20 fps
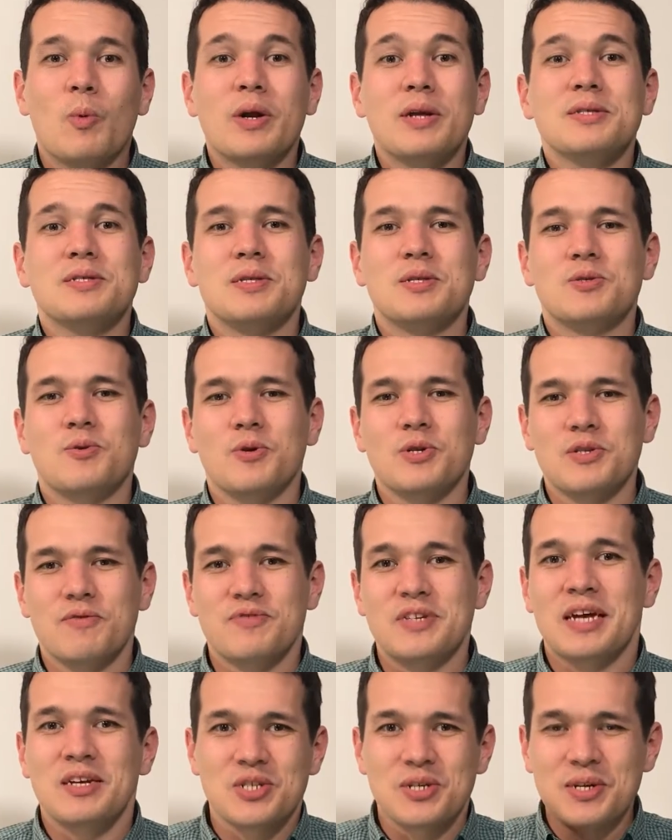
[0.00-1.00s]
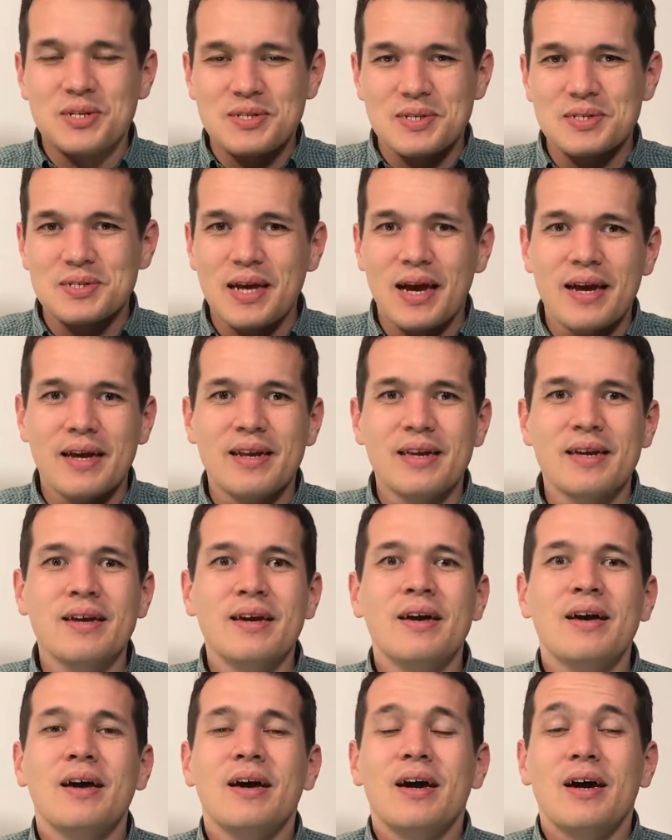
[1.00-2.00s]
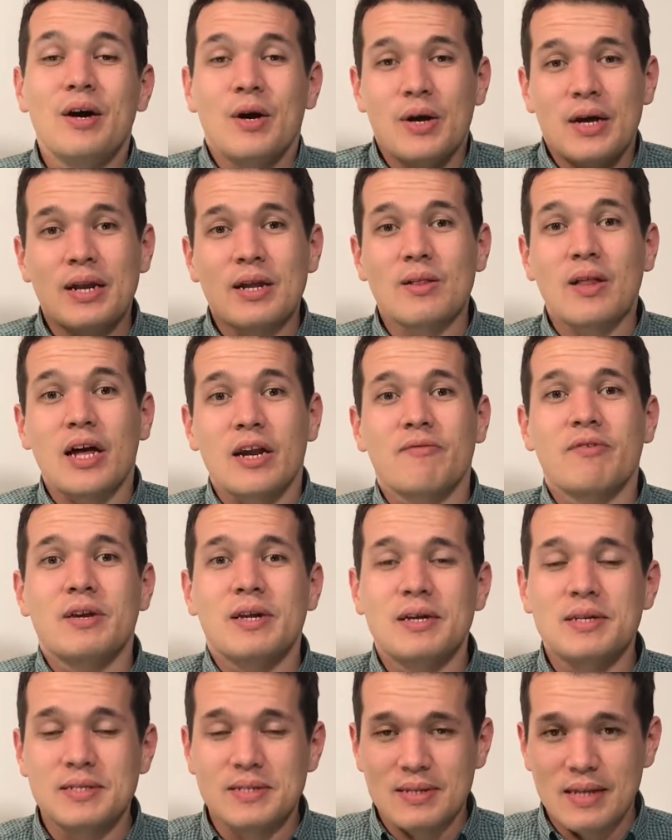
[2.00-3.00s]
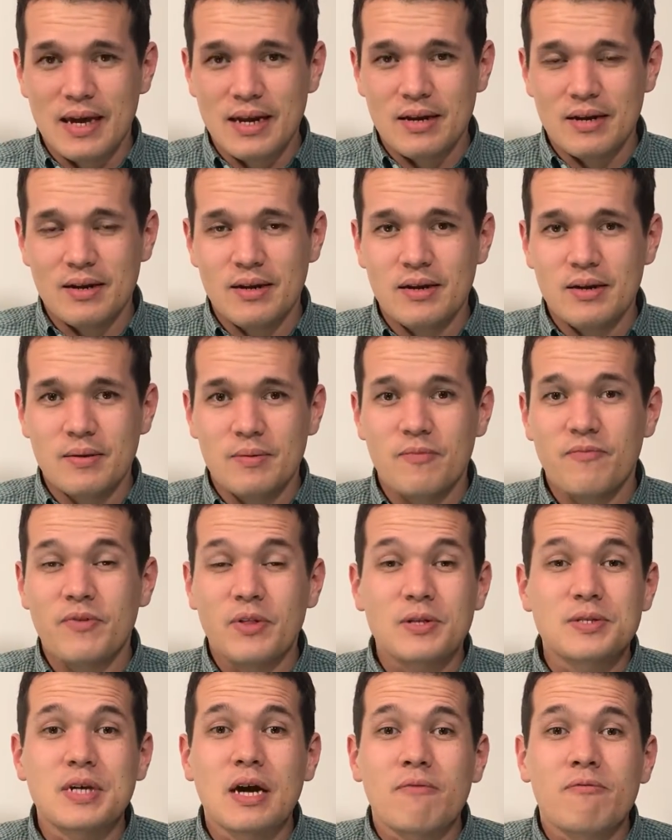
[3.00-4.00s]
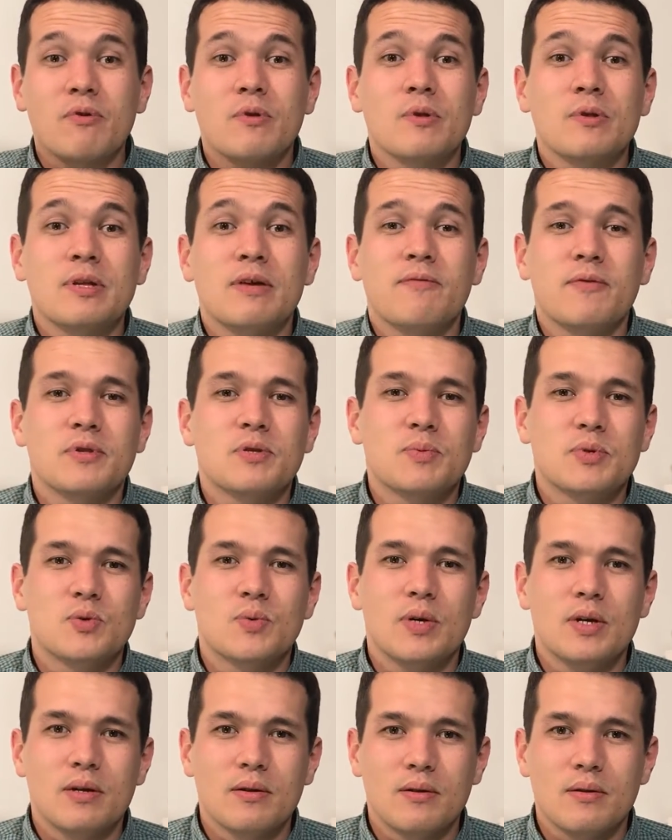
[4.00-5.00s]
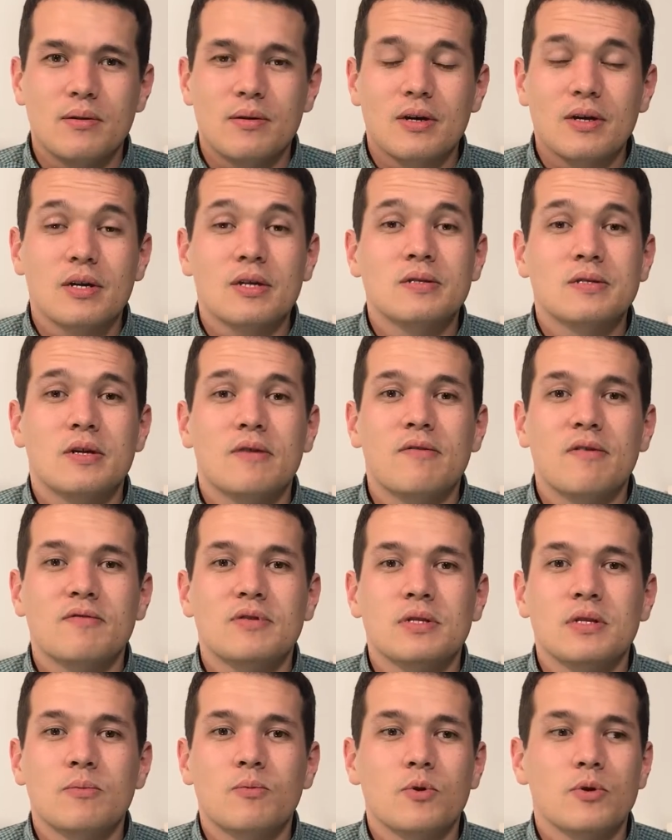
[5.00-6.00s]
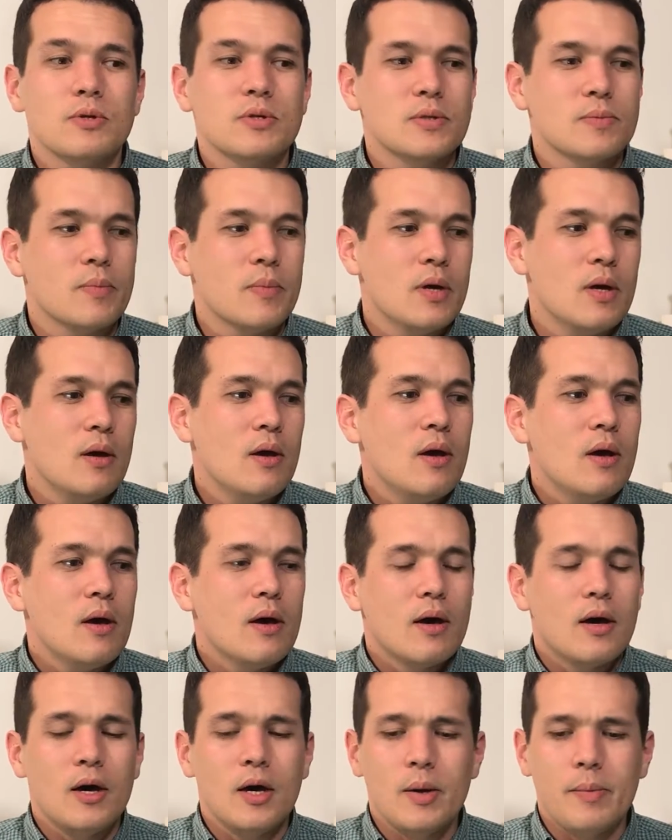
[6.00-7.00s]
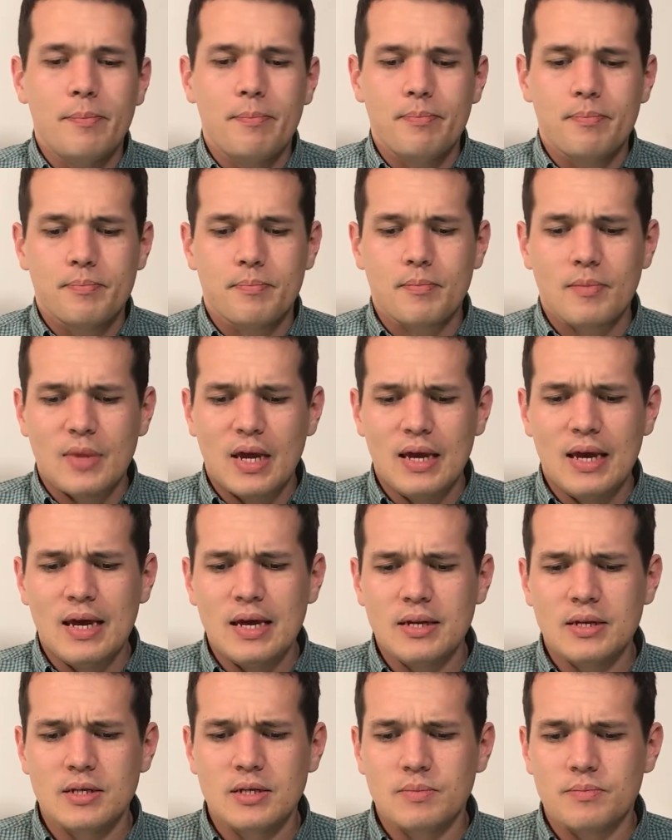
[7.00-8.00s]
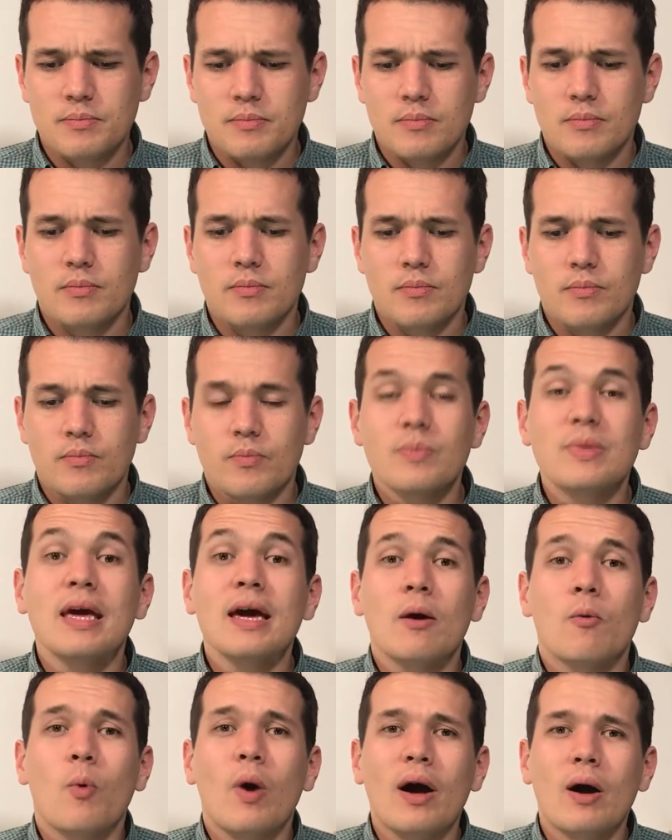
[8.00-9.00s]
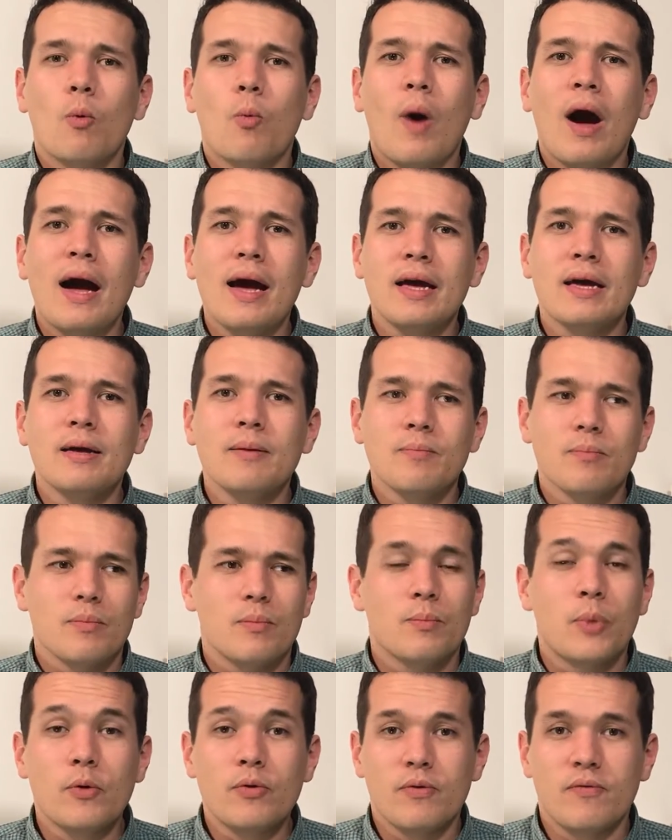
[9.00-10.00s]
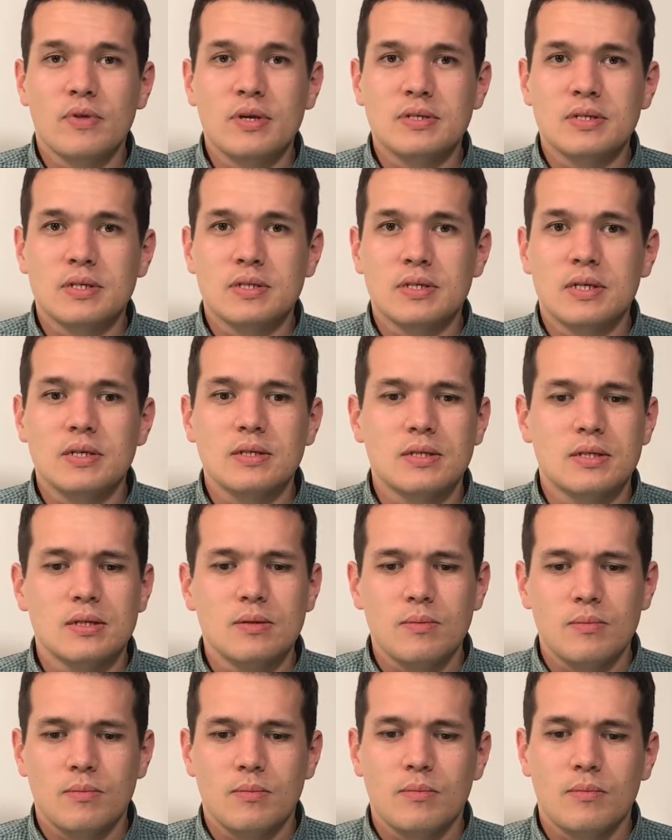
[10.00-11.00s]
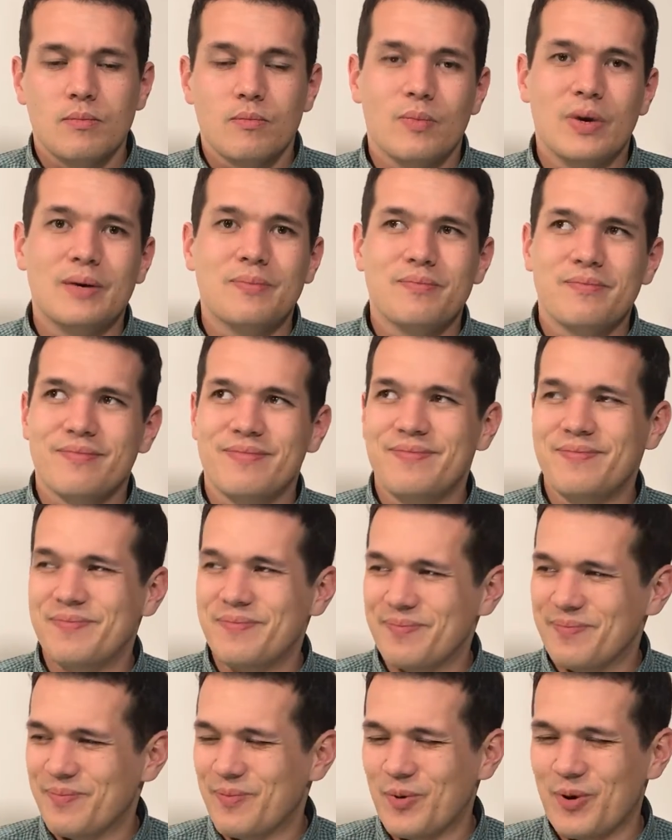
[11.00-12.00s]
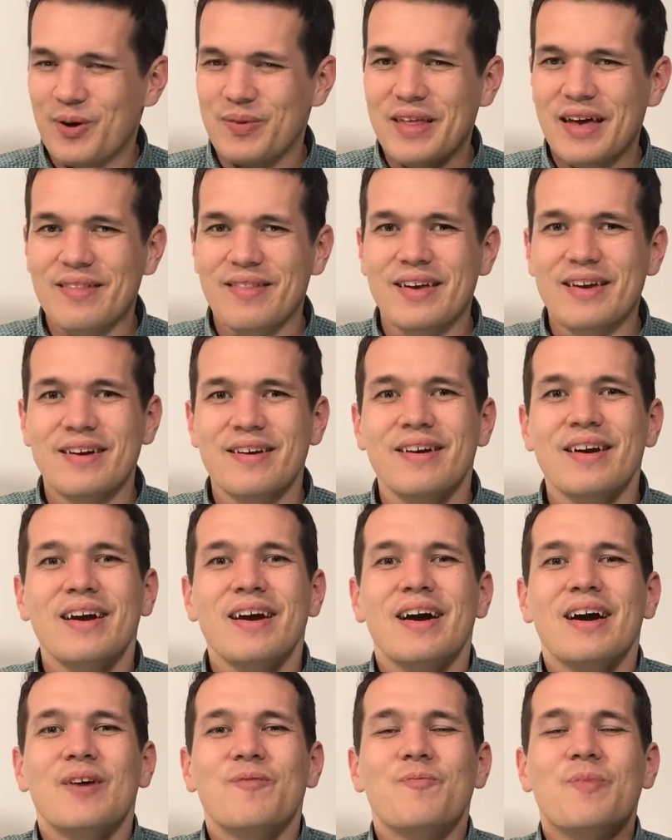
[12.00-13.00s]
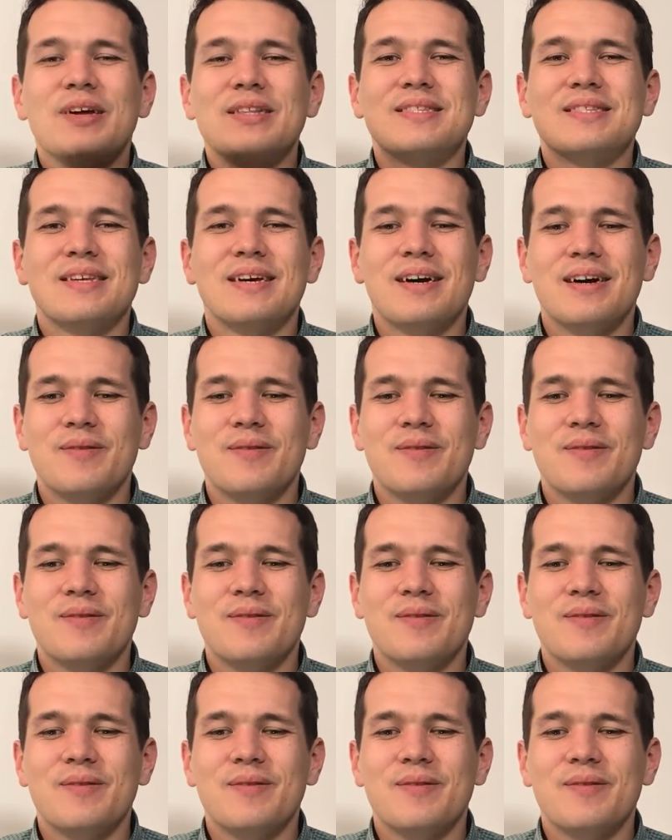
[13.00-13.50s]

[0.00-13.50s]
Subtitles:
is the source of tension in society, and a lot of it is that philosophical difference between conservatives and liberals, and yeah, why both of these exist. Well, more on that later, but.